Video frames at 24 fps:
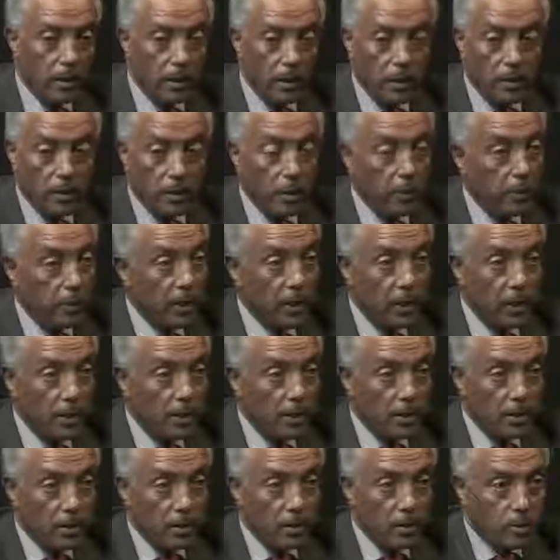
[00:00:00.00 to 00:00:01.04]
people
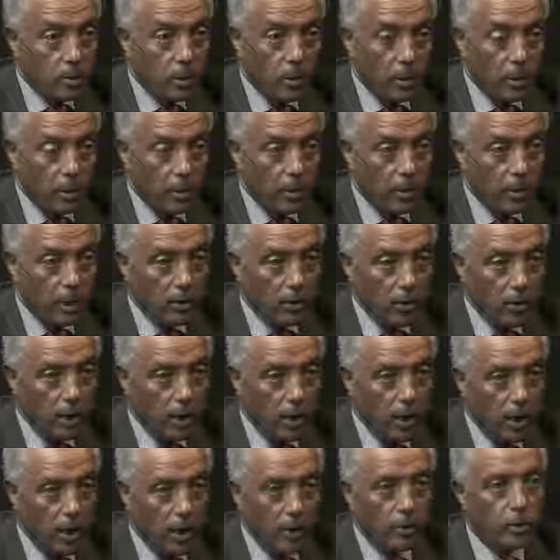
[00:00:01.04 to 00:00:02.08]
can talk about
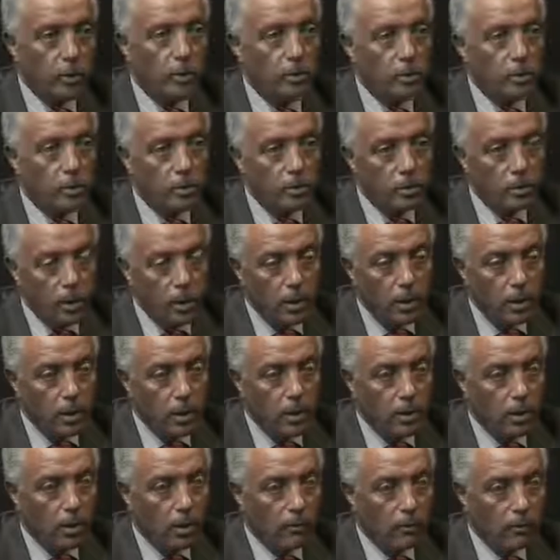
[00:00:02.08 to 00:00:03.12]
how do you
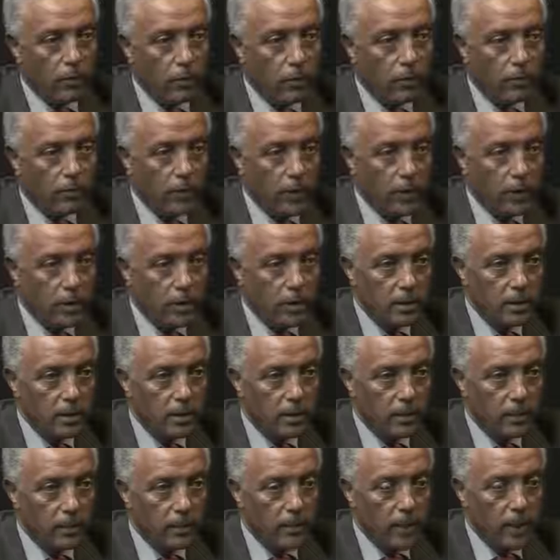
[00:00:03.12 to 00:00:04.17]
resolve conflict,
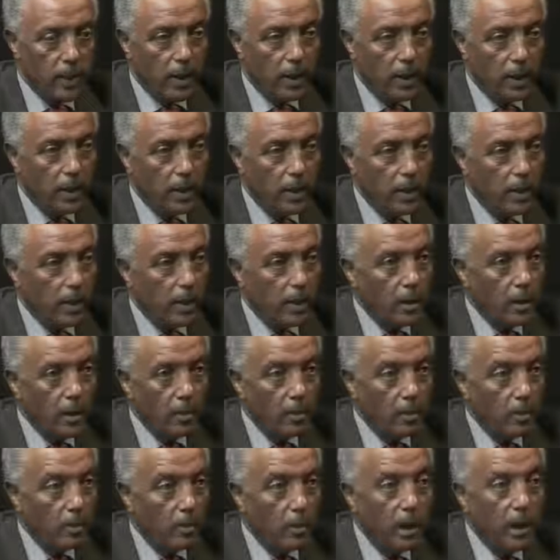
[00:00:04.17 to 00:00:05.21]
and
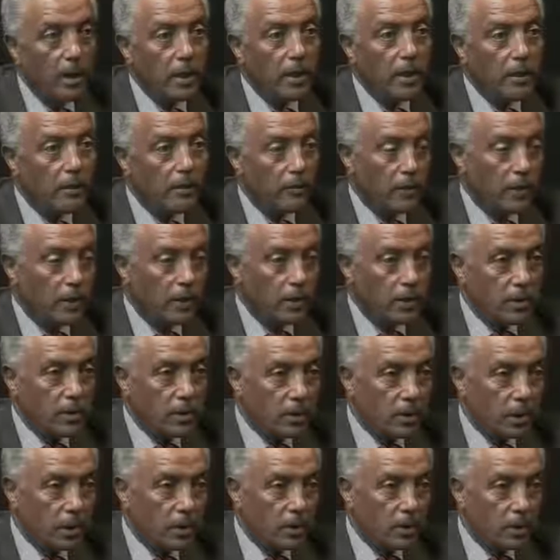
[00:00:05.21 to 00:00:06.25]
many different
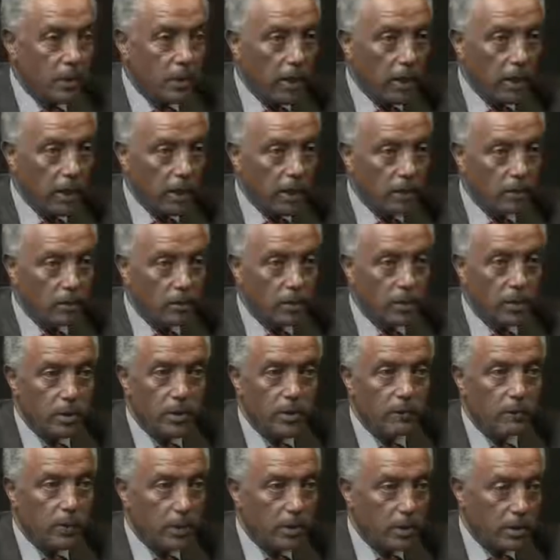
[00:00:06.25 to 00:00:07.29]
experience with
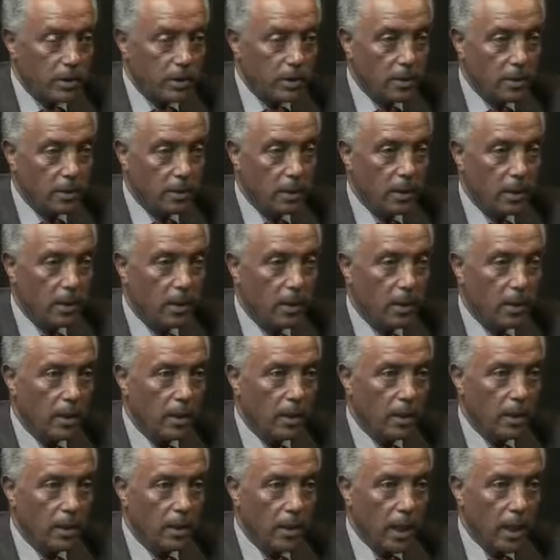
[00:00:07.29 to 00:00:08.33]
different
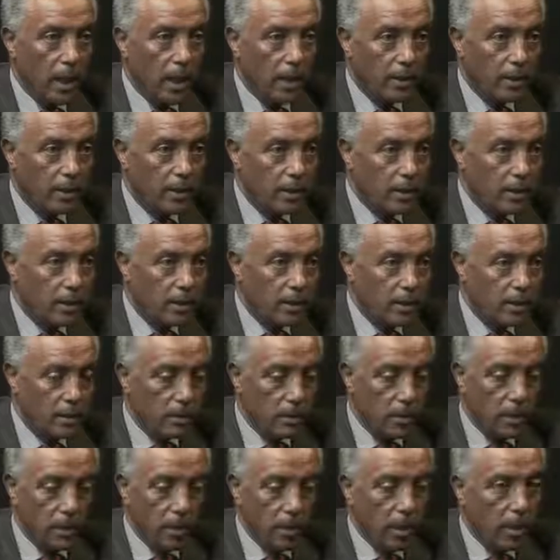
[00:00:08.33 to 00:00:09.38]
realities
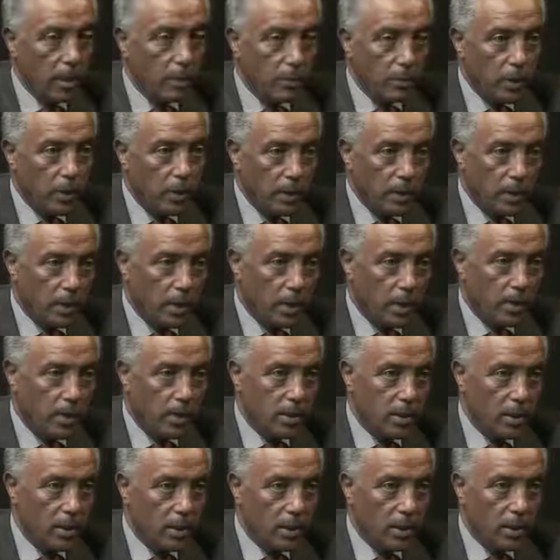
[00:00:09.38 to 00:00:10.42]
can be discussed.
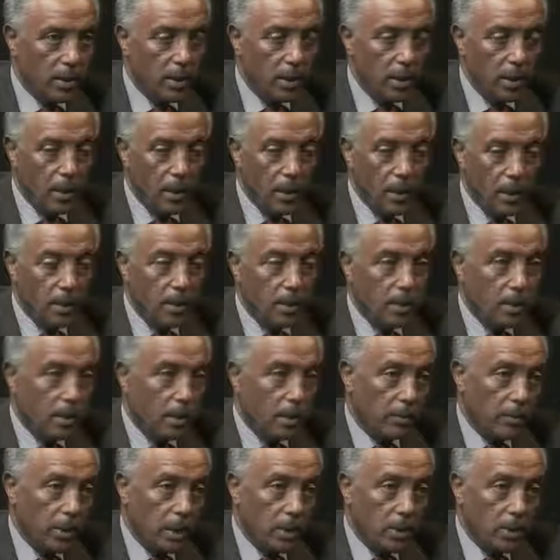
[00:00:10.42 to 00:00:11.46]
And in
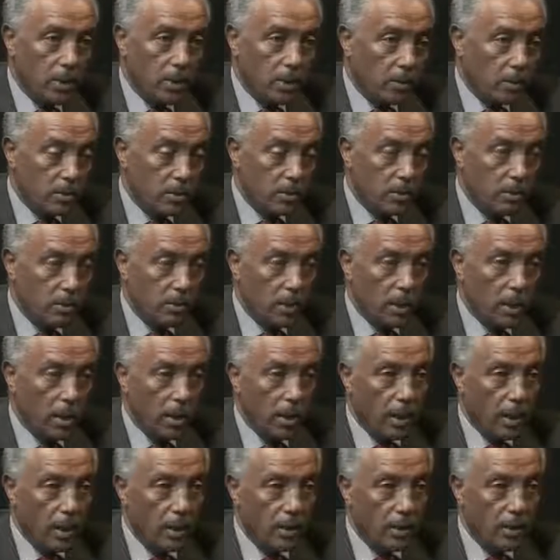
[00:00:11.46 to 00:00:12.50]
some cases,
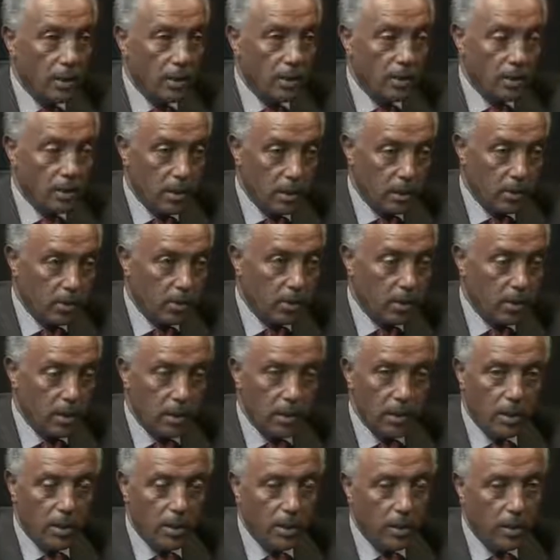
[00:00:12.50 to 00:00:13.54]
as you
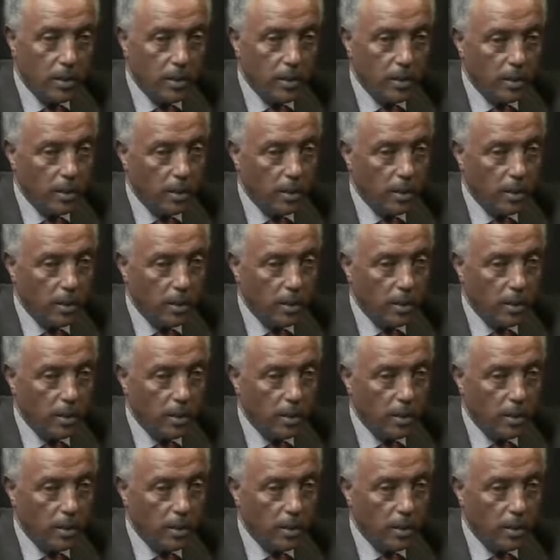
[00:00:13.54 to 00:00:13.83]
said earlier,